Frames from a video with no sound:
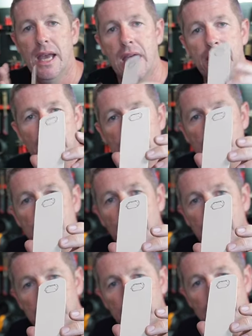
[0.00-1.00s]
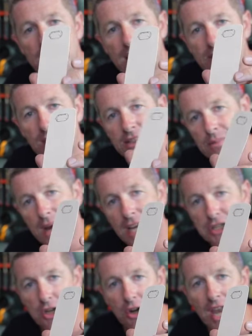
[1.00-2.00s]
And then you just want to do a test fit to
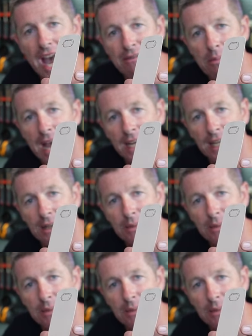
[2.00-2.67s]
make sure you haven't made any